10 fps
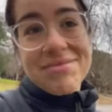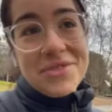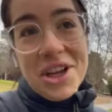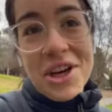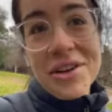
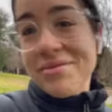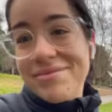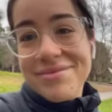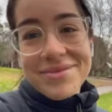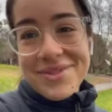Don't know.
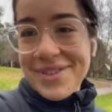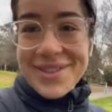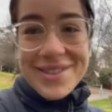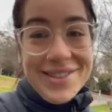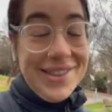
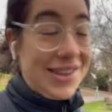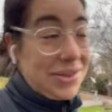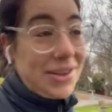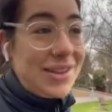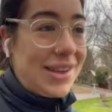Just
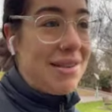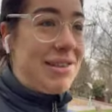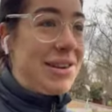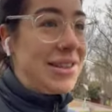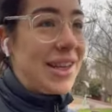wanted to come
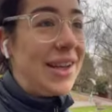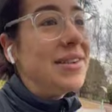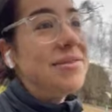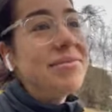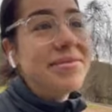on and say,
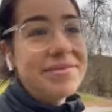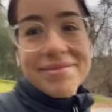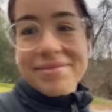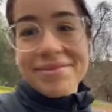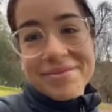
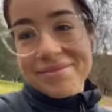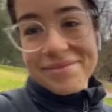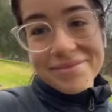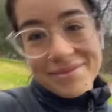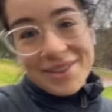
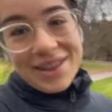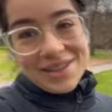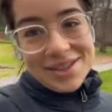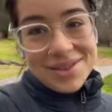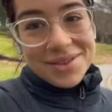this
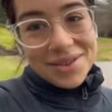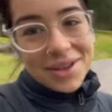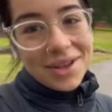is